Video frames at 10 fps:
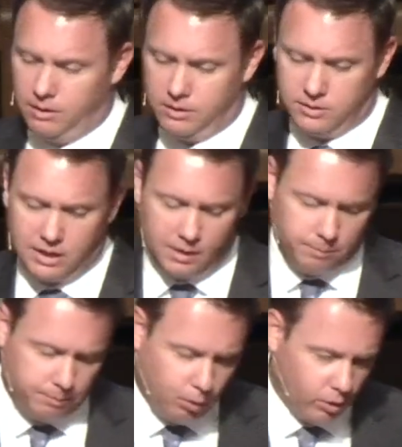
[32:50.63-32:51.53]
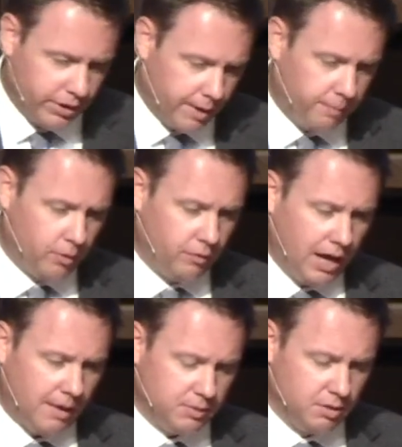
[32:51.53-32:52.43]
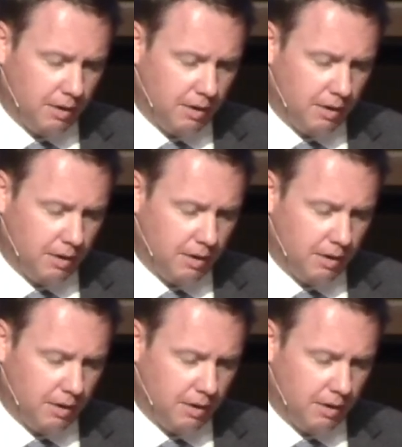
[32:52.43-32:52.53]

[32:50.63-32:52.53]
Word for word: instead of pulling up on ramps,